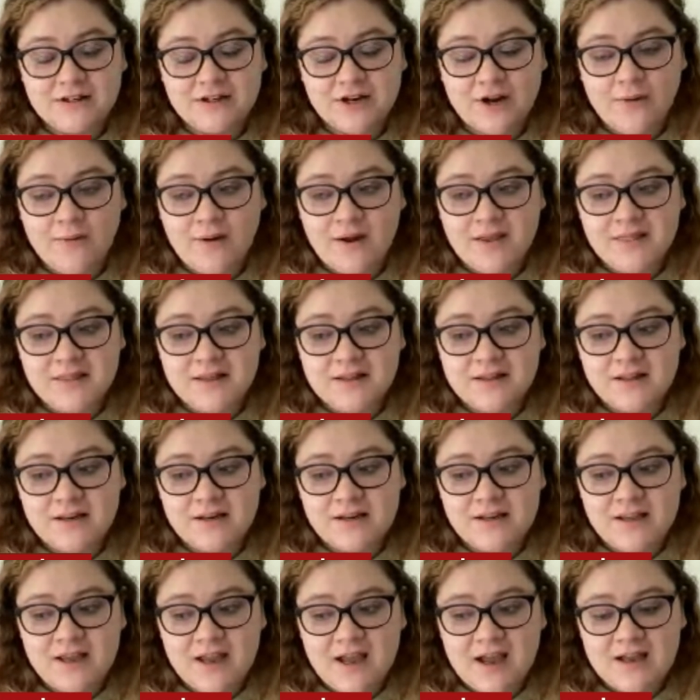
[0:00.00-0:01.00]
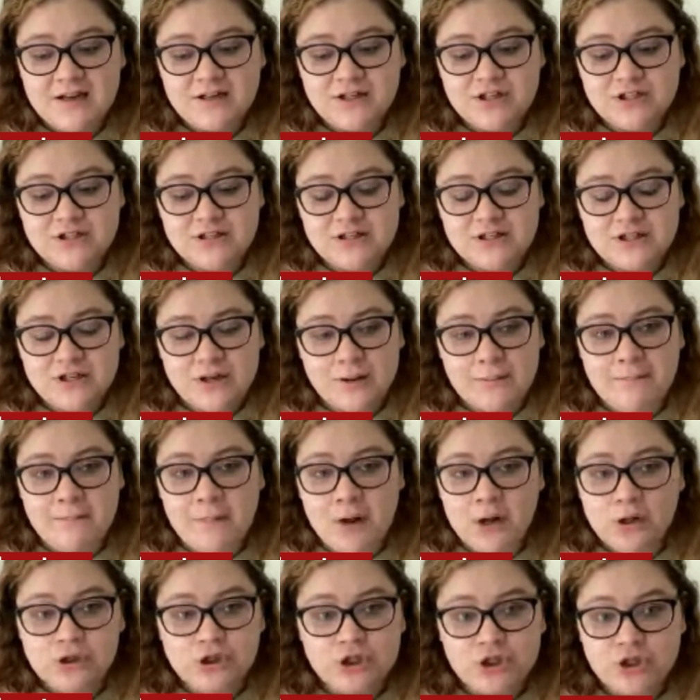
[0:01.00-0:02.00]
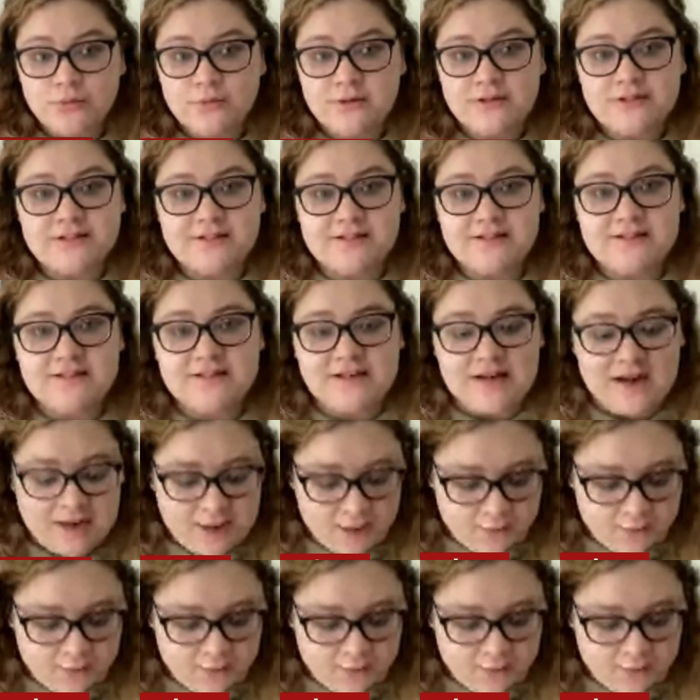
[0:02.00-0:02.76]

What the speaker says: You know, I think that he had just a tumultuous season.